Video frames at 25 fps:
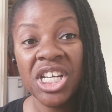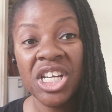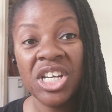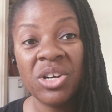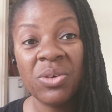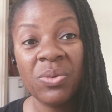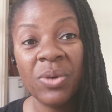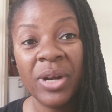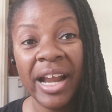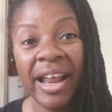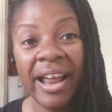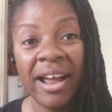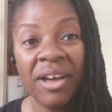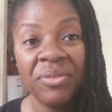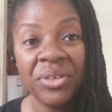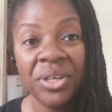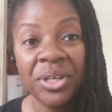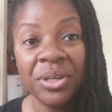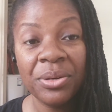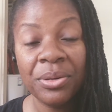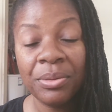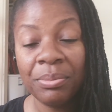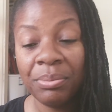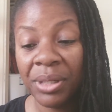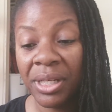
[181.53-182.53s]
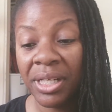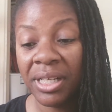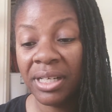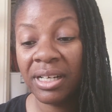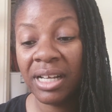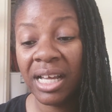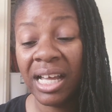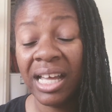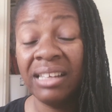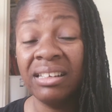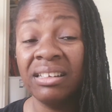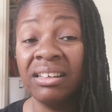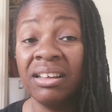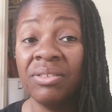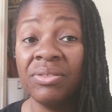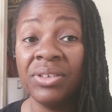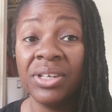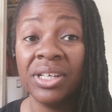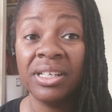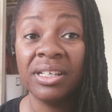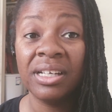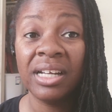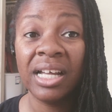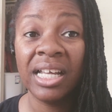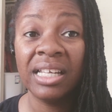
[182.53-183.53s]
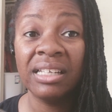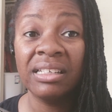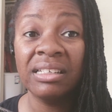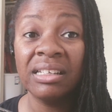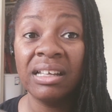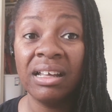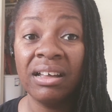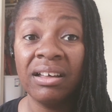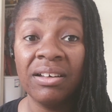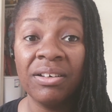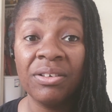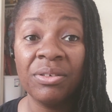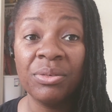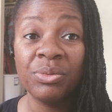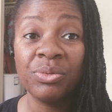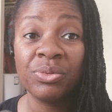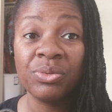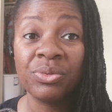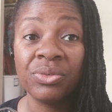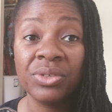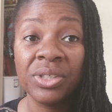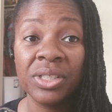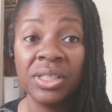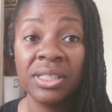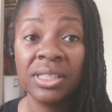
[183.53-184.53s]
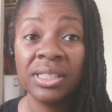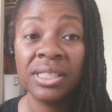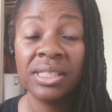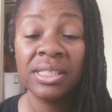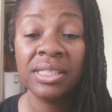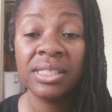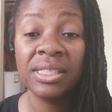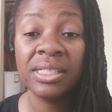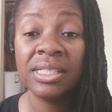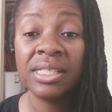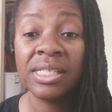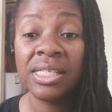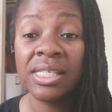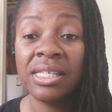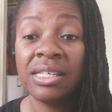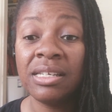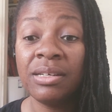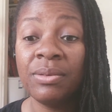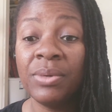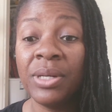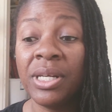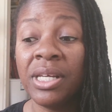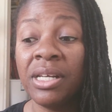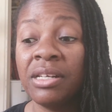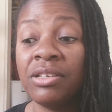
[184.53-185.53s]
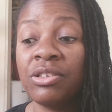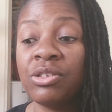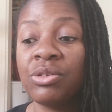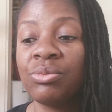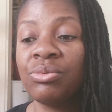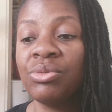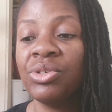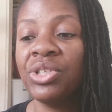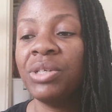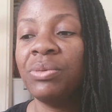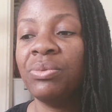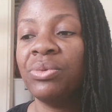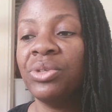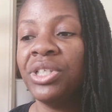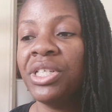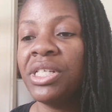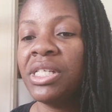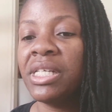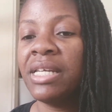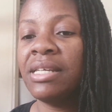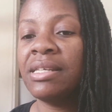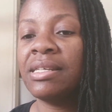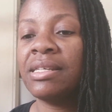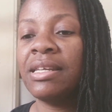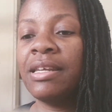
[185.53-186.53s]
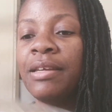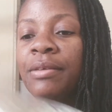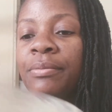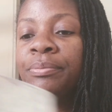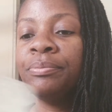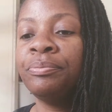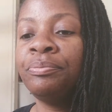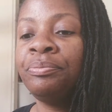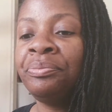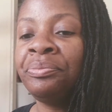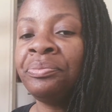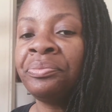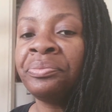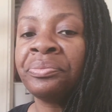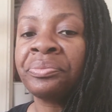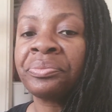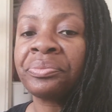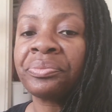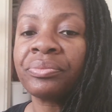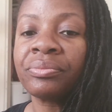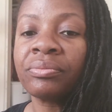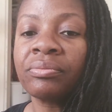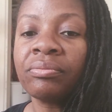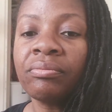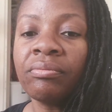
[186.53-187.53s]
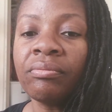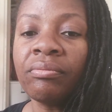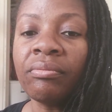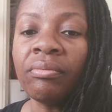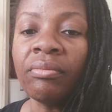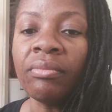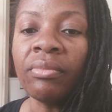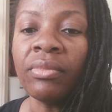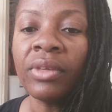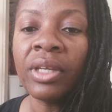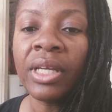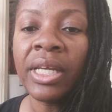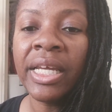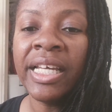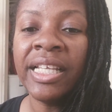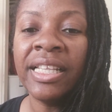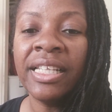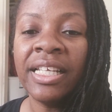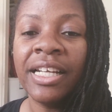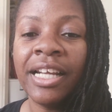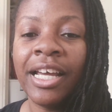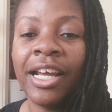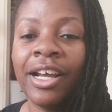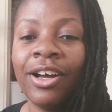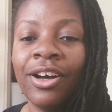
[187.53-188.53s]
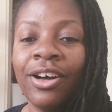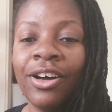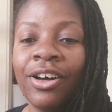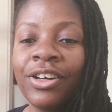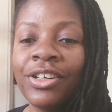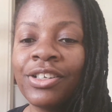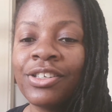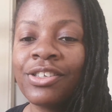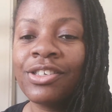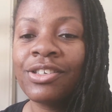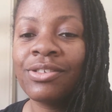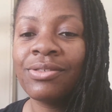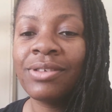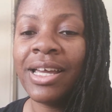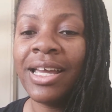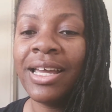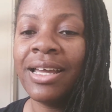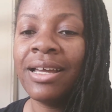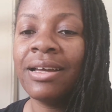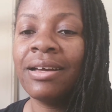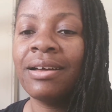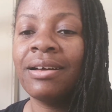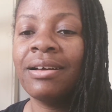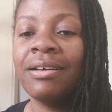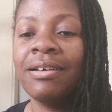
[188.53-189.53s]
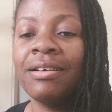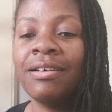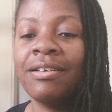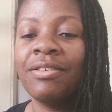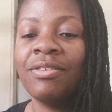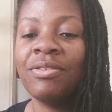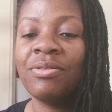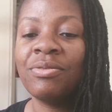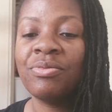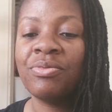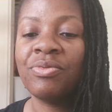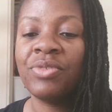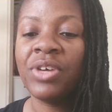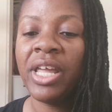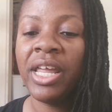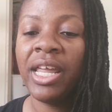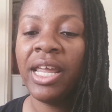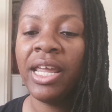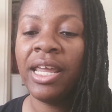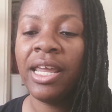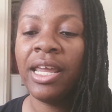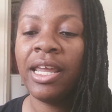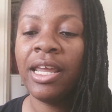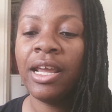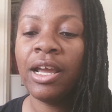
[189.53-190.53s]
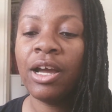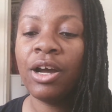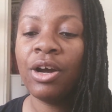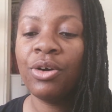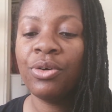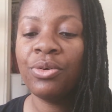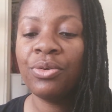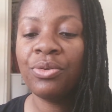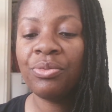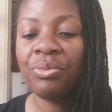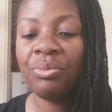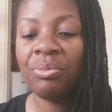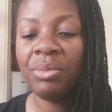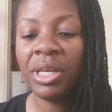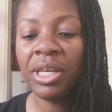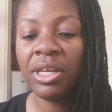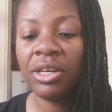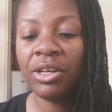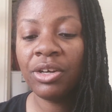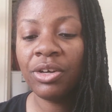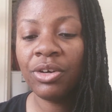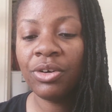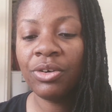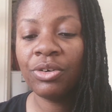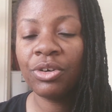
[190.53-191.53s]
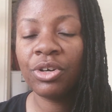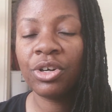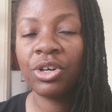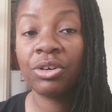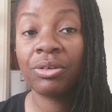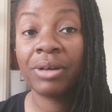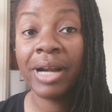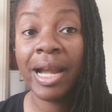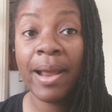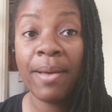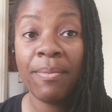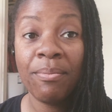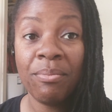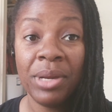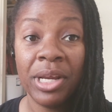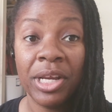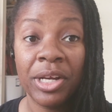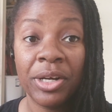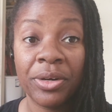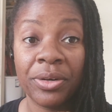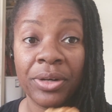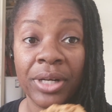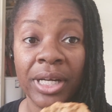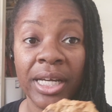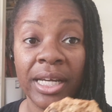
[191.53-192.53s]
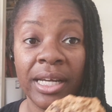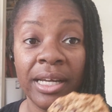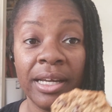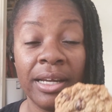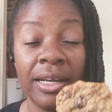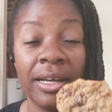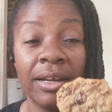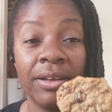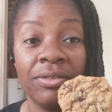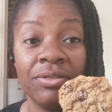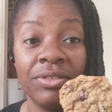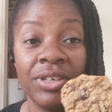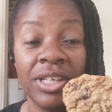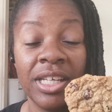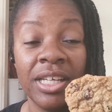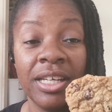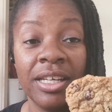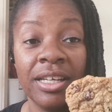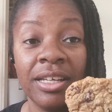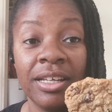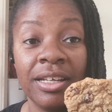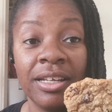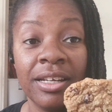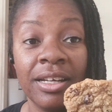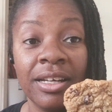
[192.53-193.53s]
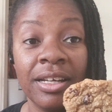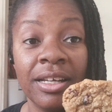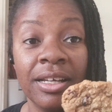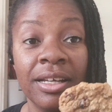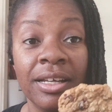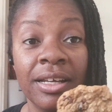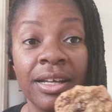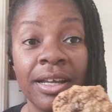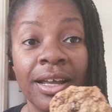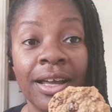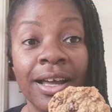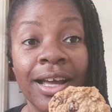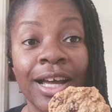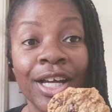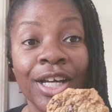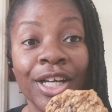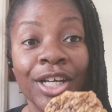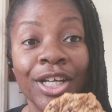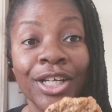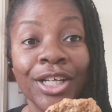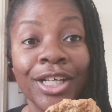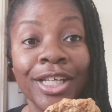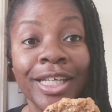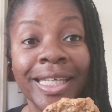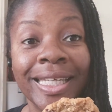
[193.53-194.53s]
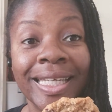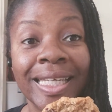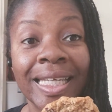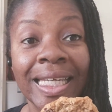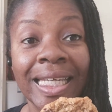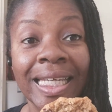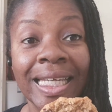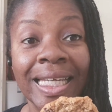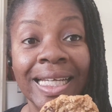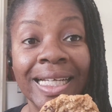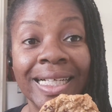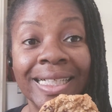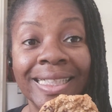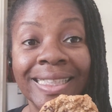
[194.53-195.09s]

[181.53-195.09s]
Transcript: or what have you, but I love it. I love seaweed. It's really, really tasty. And then I also have a oatmeal cranberry vegan cookie.